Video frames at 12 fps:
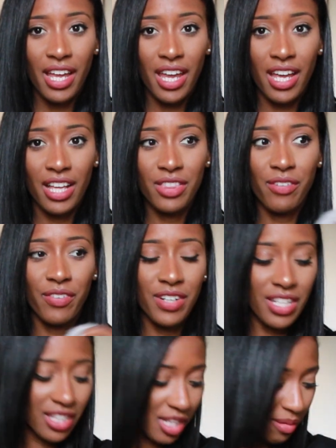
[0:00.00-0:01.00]
And the
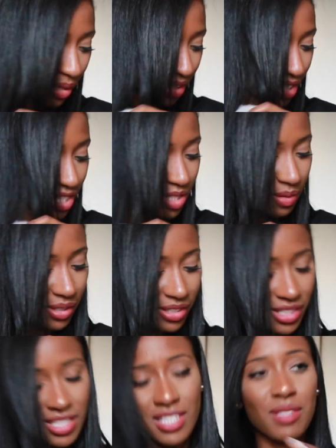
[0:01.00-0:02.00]
funny thing about this sweater,
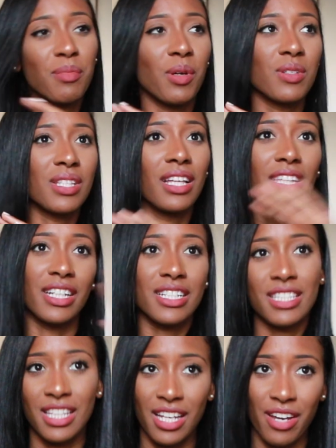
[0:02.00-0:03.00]
this is the most
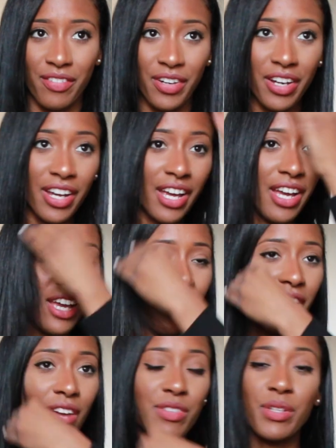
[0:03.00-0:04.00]
hilarious thing ever.
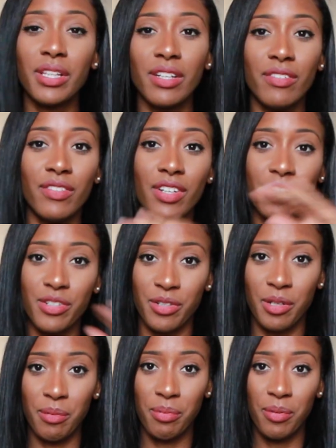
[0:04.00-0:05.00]
If you live in
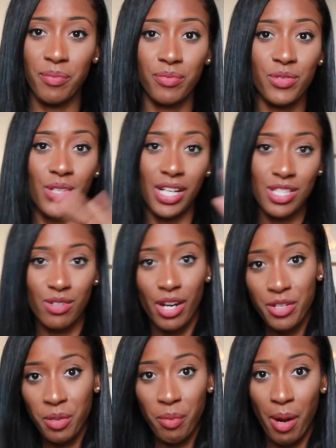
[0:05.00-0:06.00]
Europe, you guys know
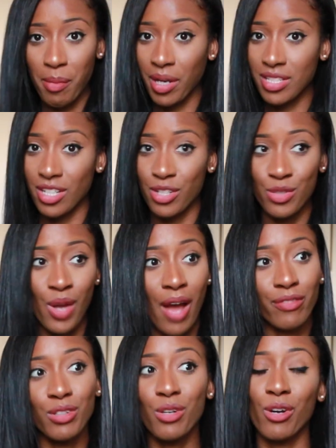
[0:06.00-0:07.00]
how your Primarks are. You
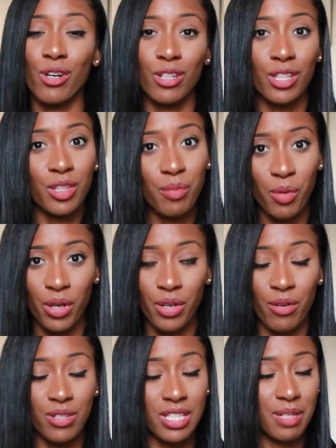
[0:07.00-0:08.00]
have to go early in the
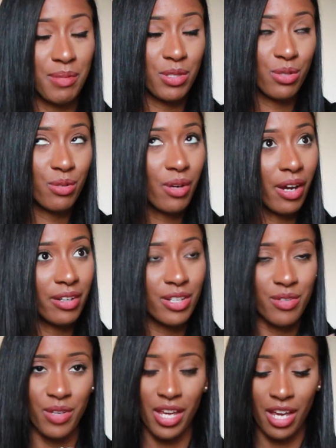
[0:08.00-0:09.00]
morning or it's going to be too
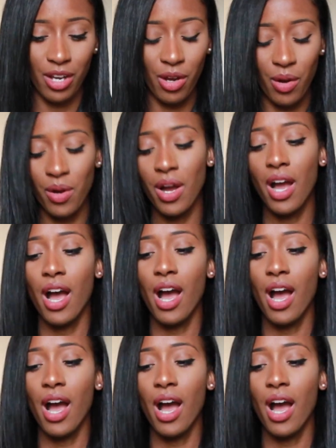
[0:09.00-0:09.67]
crowded. You can't go.